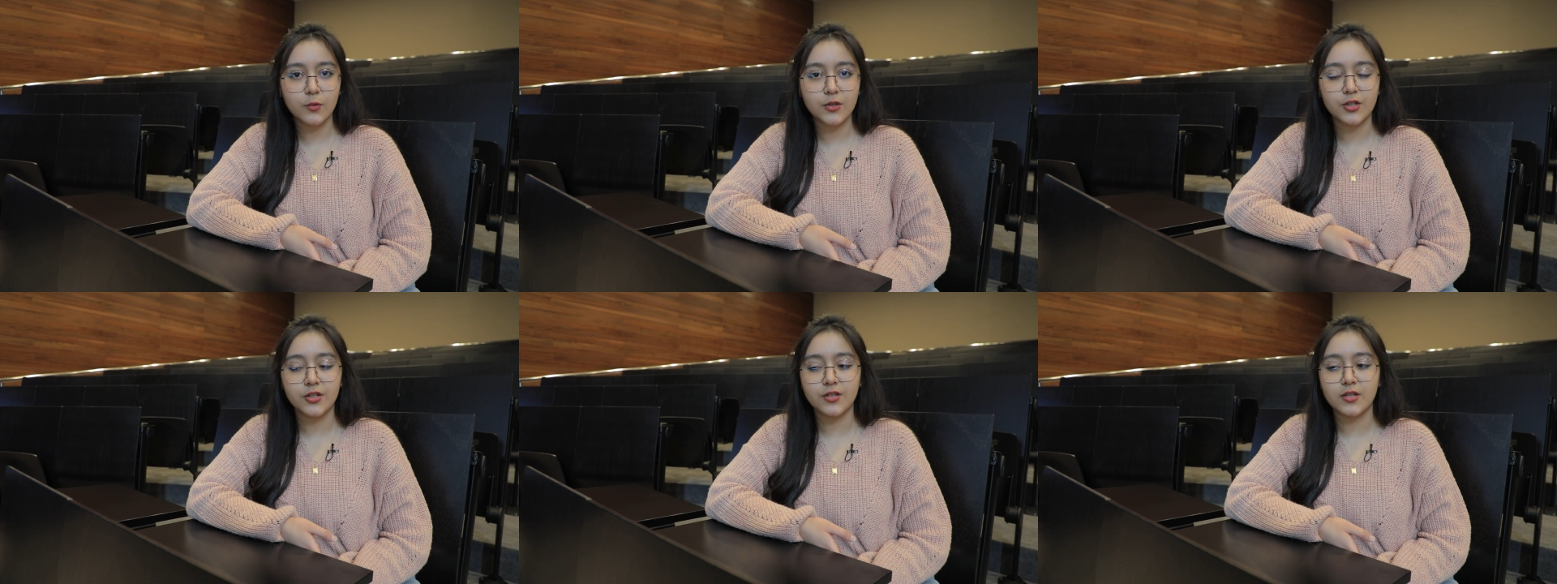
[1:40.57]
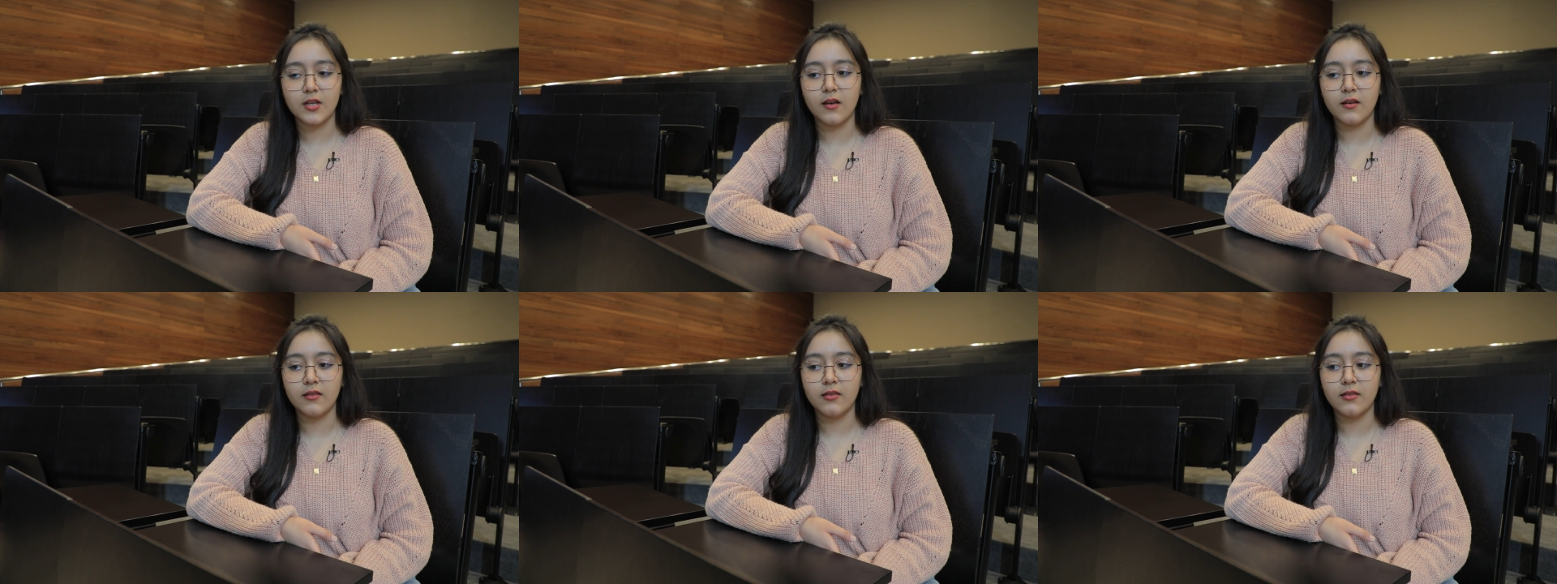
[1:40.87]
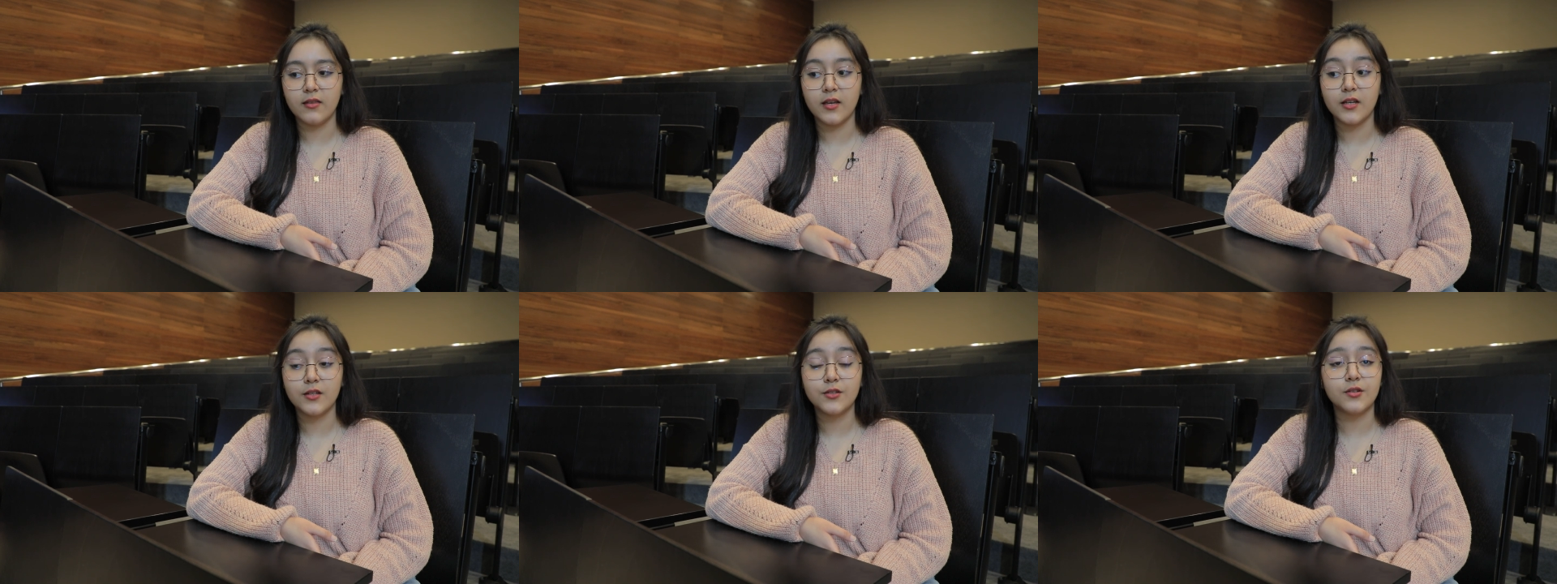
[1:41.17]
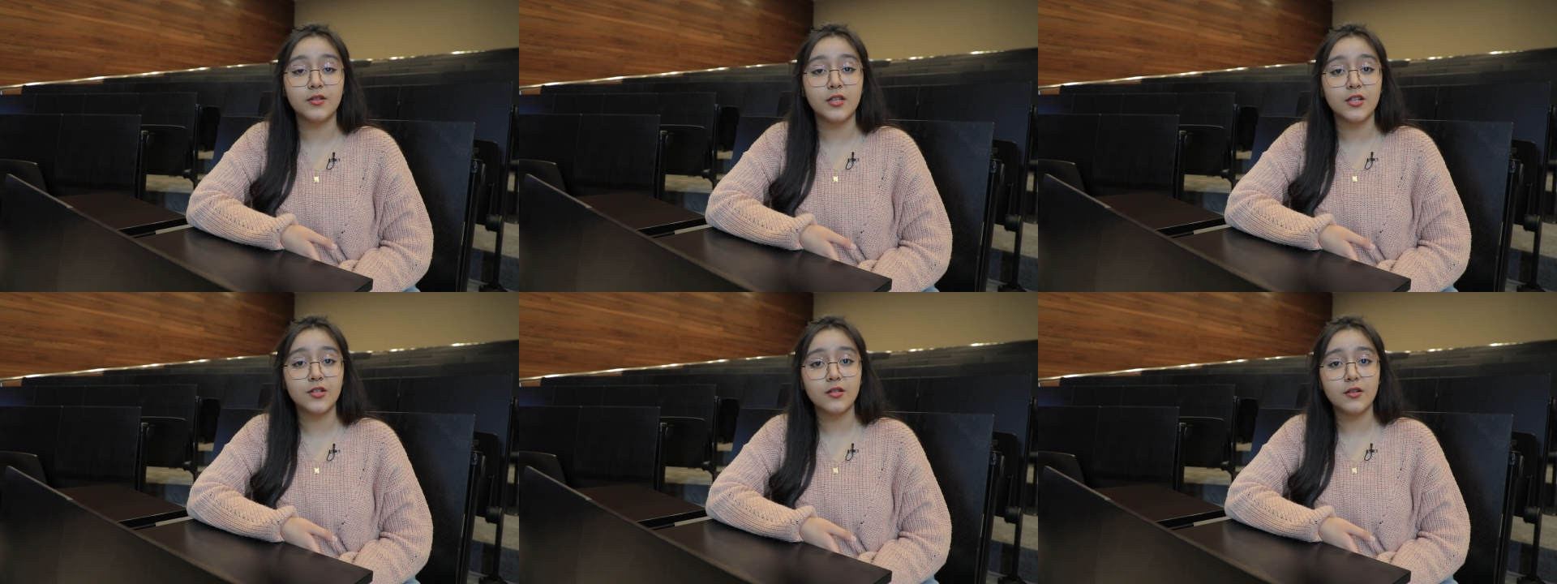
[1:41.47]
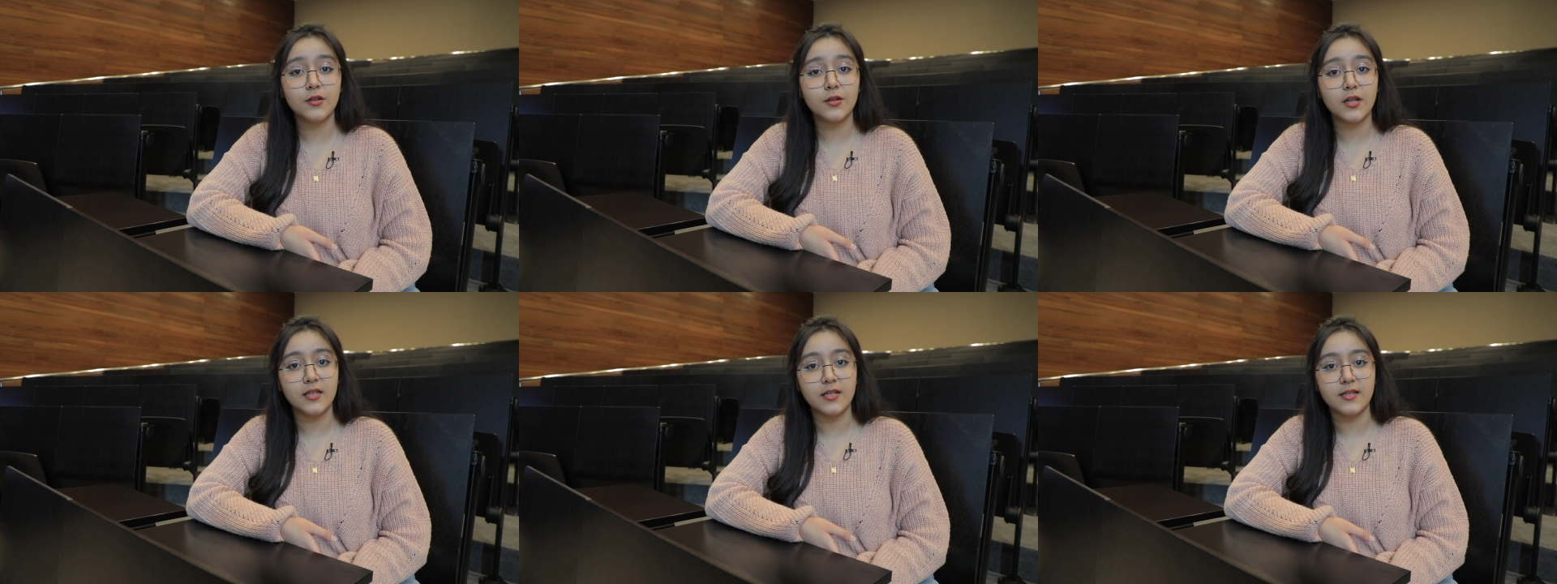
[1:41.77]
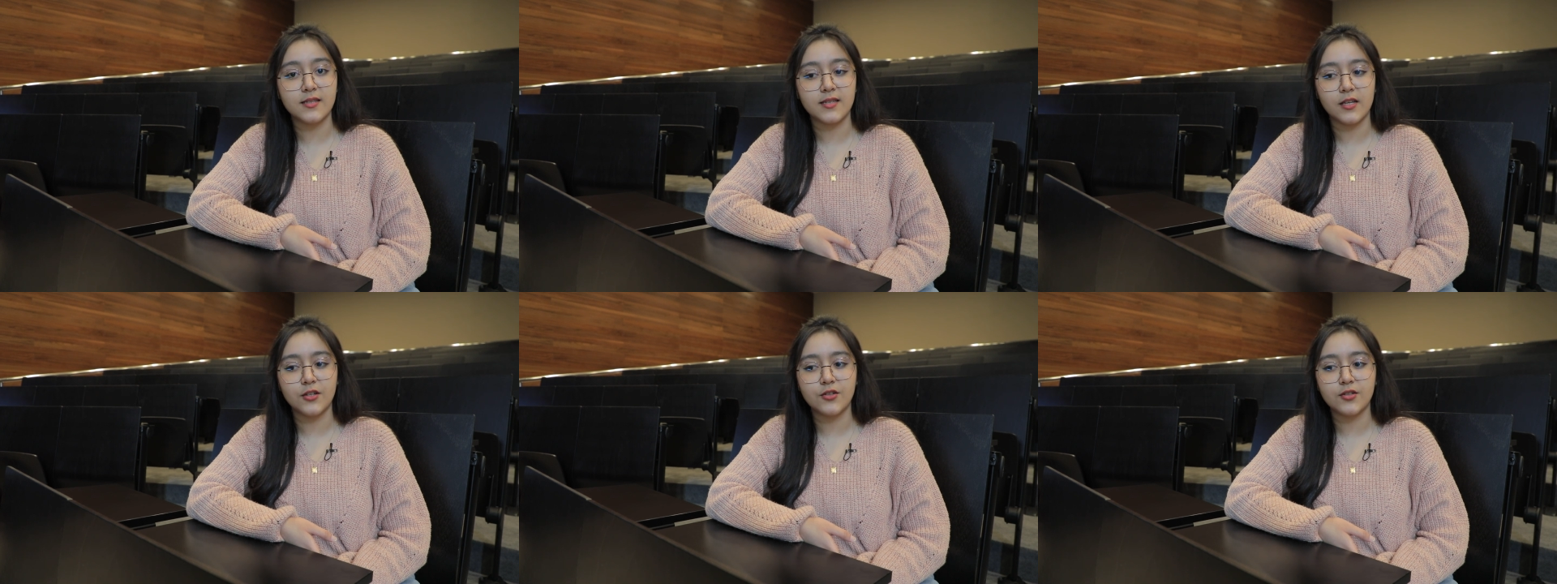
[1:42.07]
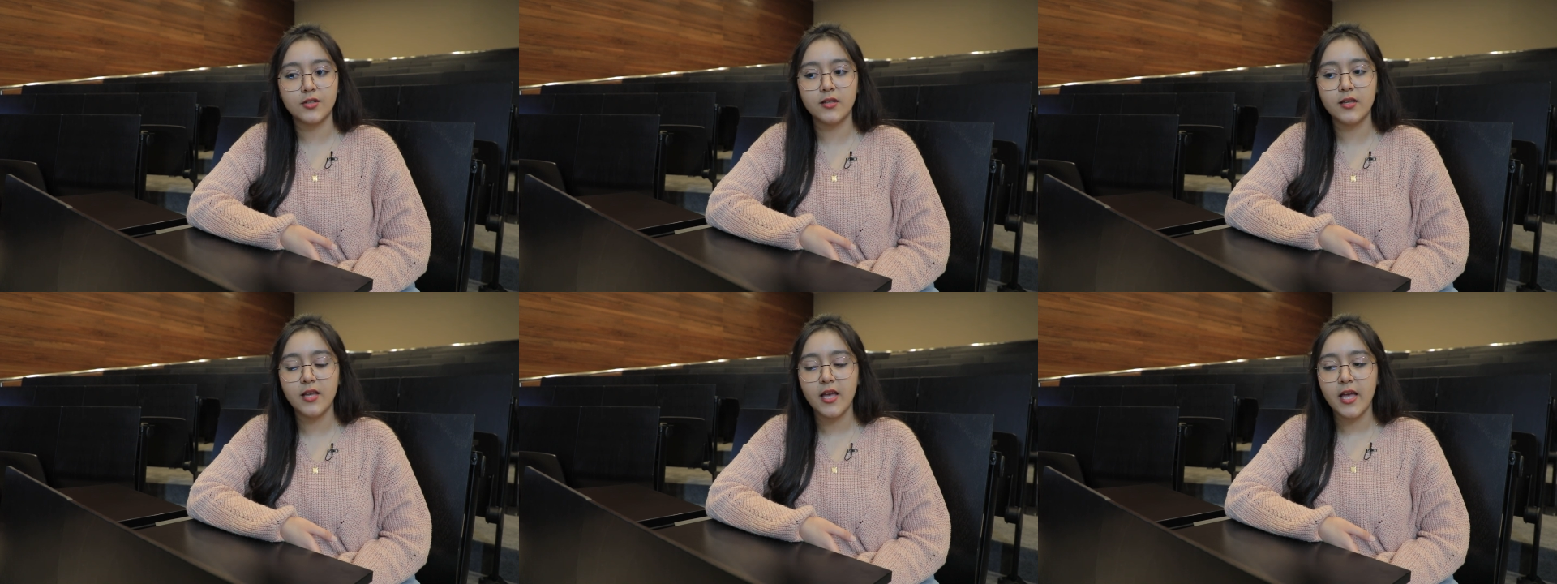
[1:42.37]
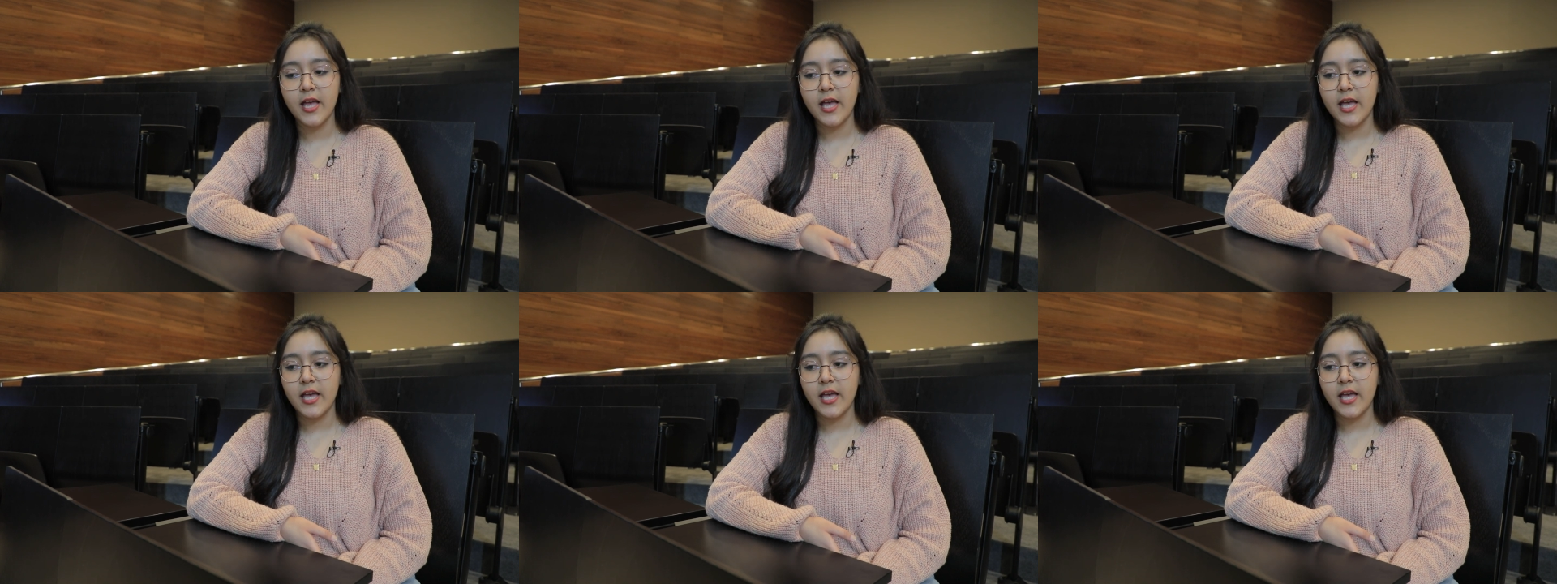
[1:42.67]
which is an international organization